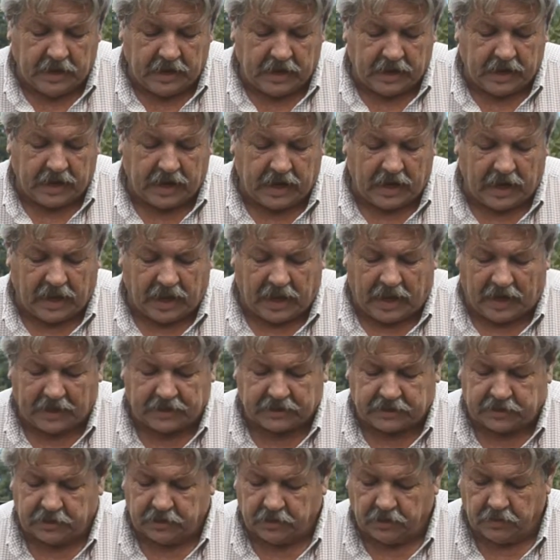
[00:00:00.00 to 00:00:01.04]
And I
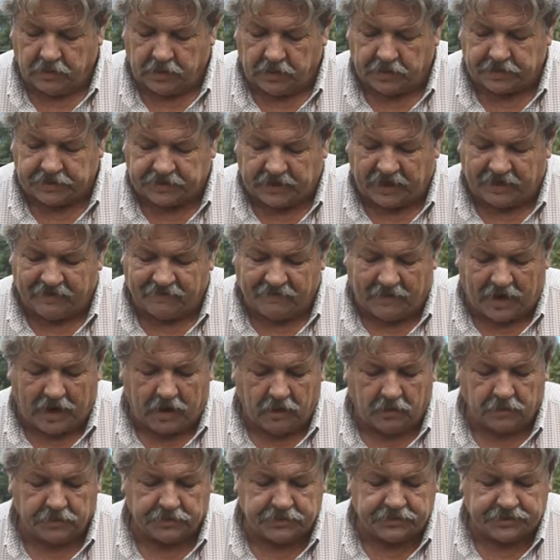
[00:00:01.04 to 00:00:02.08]
like to save my
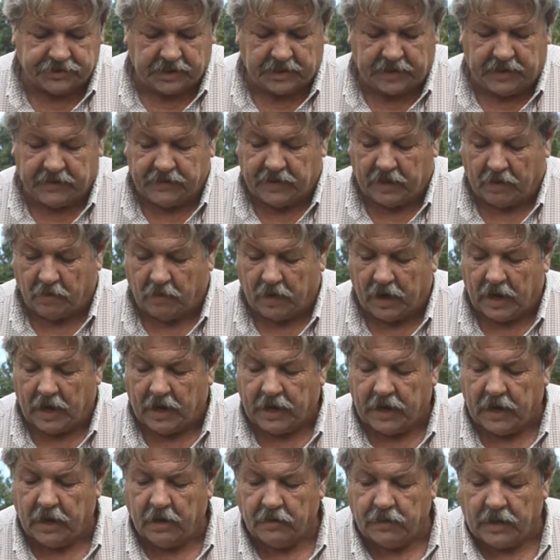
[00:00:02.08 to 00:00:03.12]
own seed, that way I
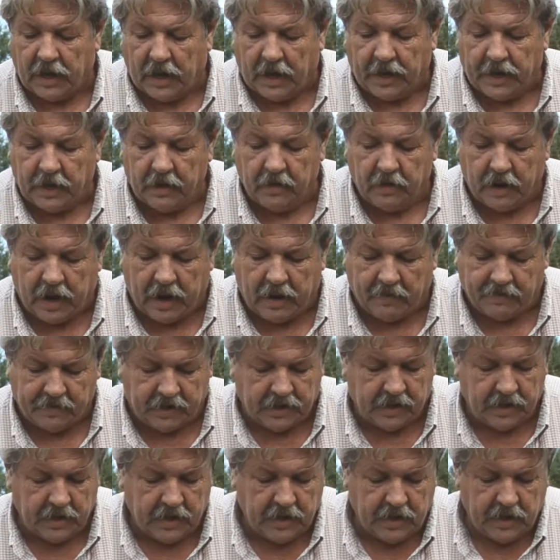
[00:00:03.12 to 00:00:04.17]
know that I do have it.
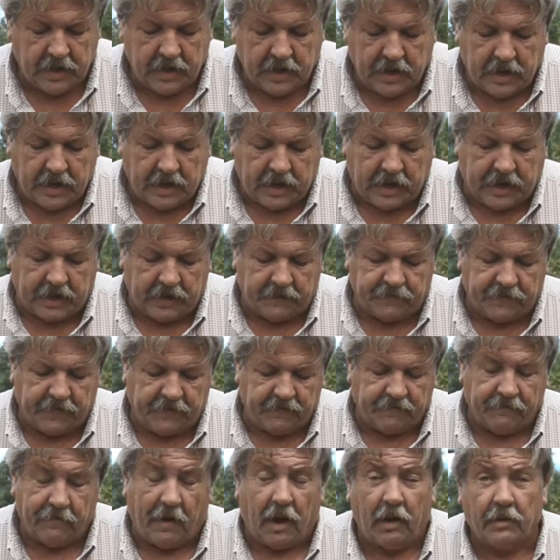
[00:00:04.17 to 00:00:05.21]
And if
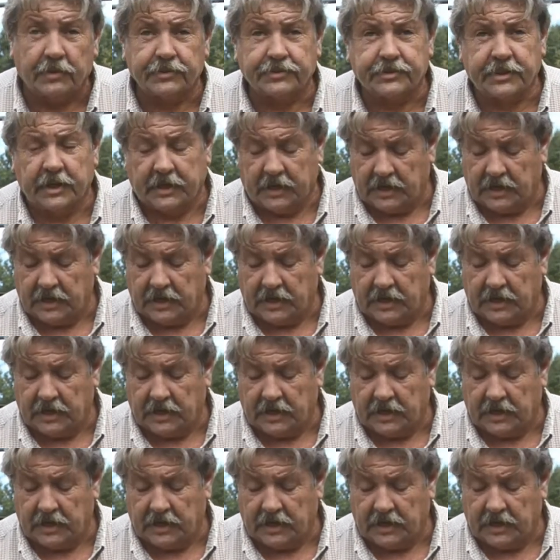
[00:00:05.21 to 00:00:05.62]
you've bought seed